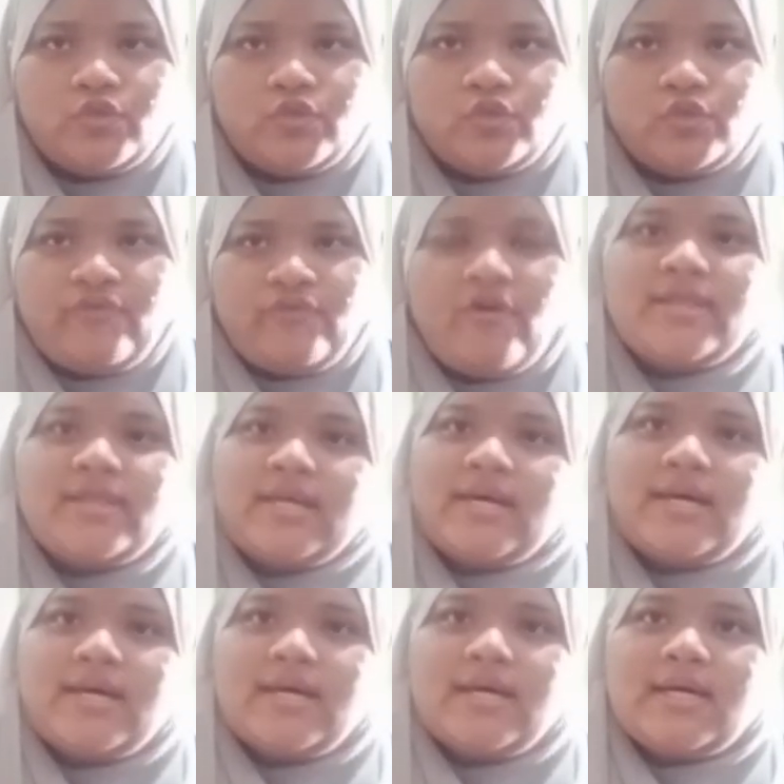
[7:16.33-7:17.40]
for
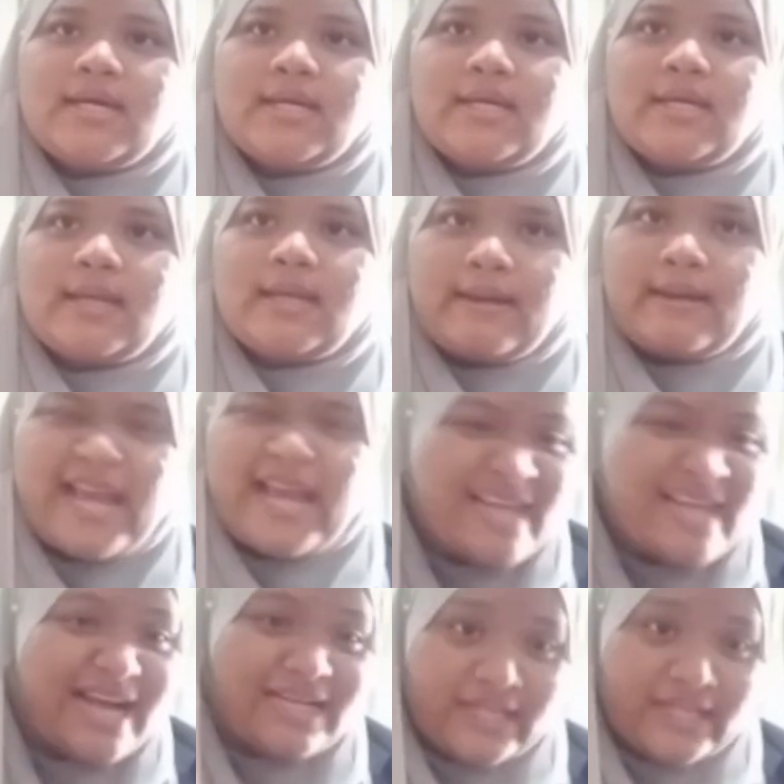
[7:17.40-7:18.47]
the
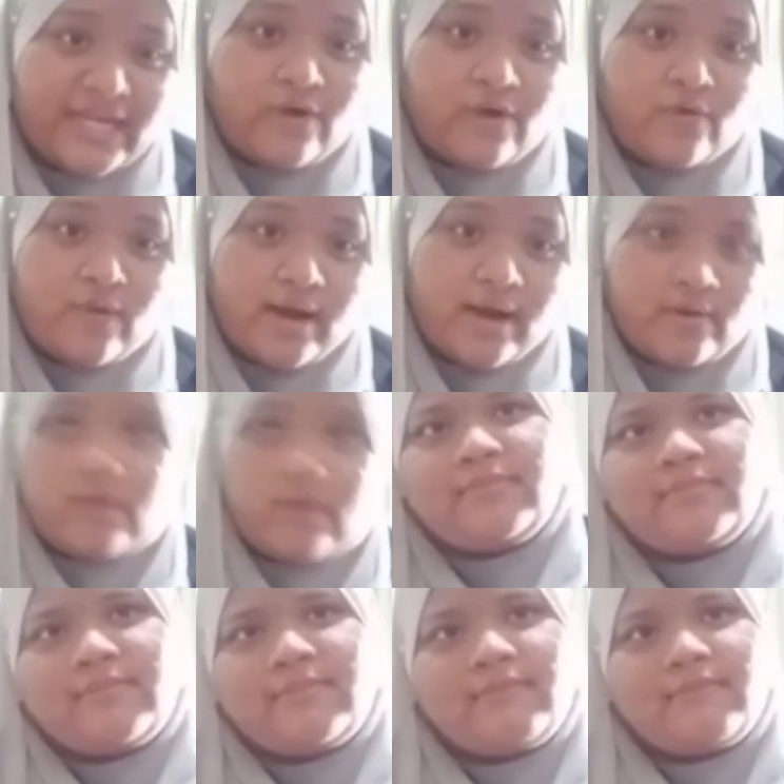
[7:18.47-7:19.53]
young kid.
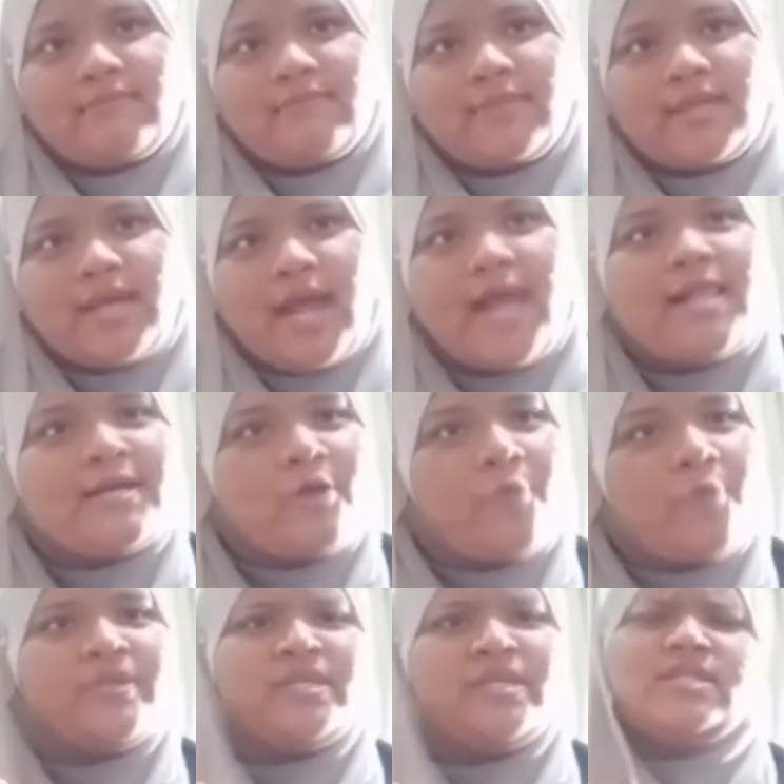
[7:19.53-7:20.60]
Had a
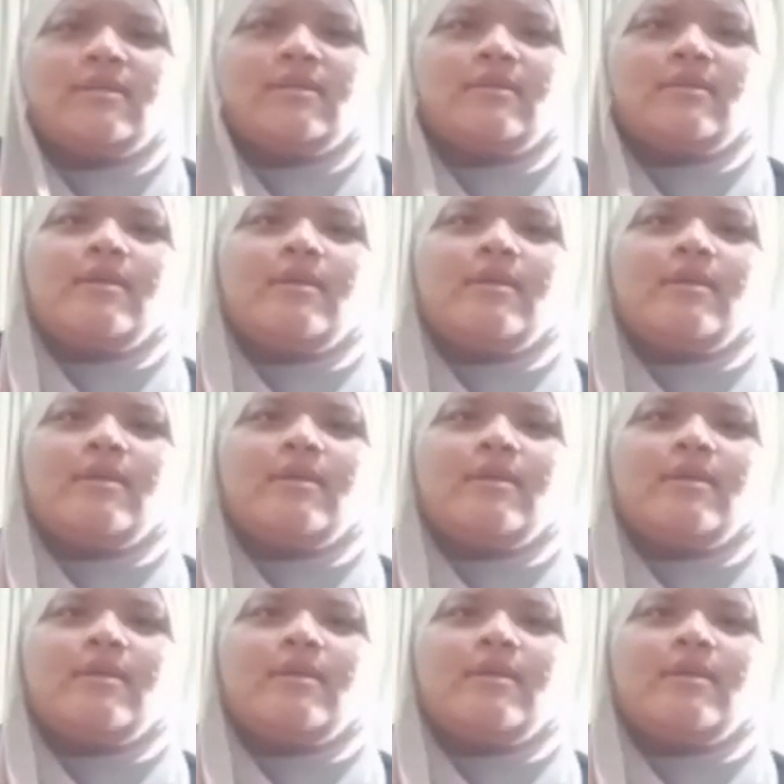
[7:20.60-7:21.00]
competition,